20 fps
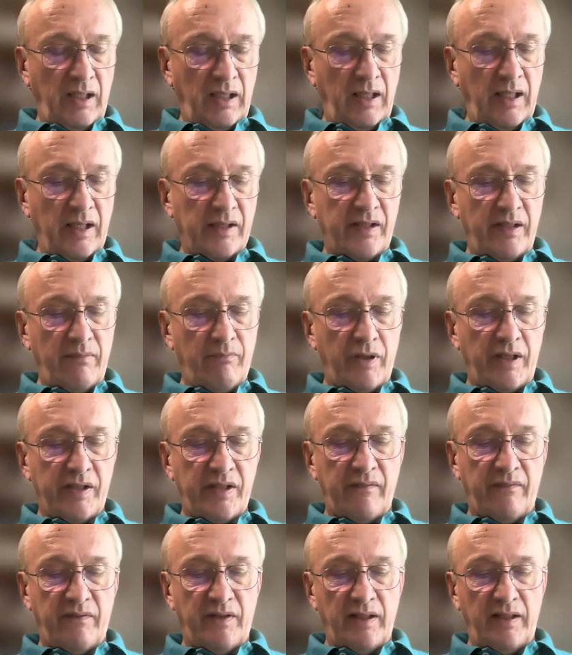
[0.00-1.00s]
He has an
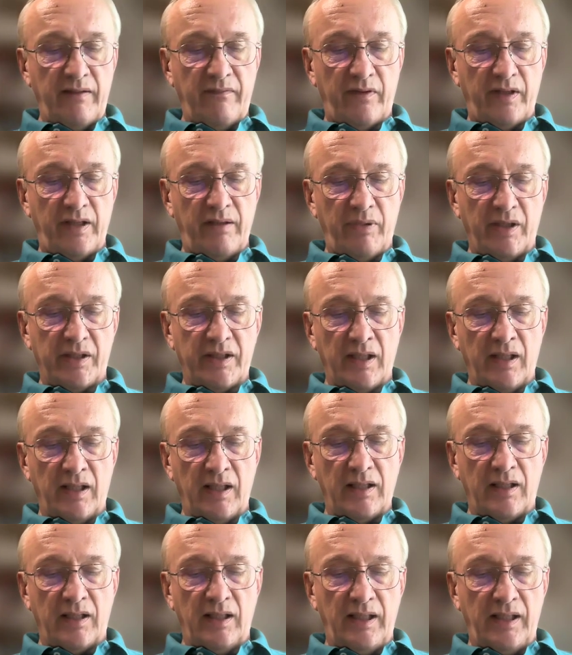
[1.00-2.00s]
impressive delivery, but
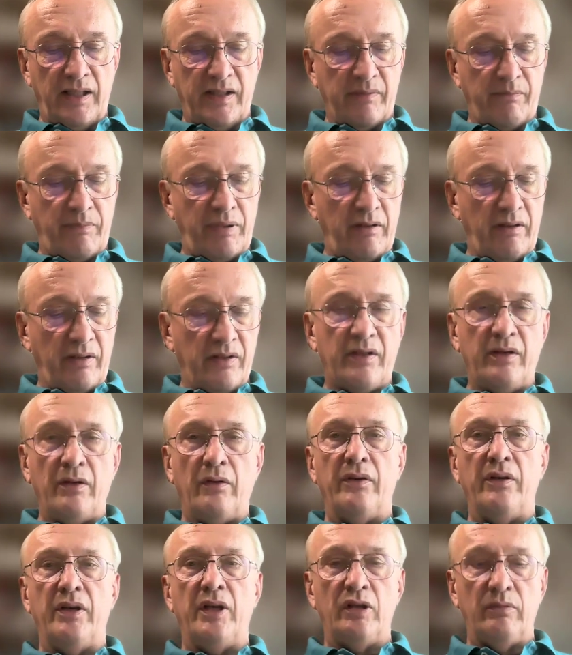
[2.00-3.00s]
unluckily his appearance
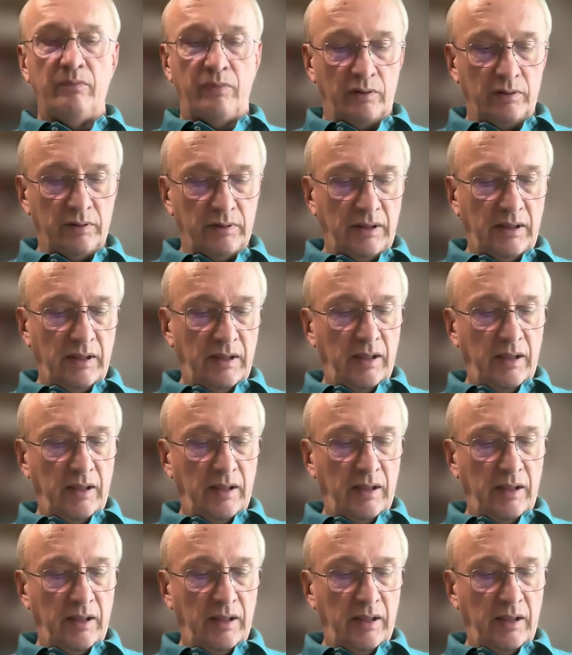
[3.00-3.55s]
not noble.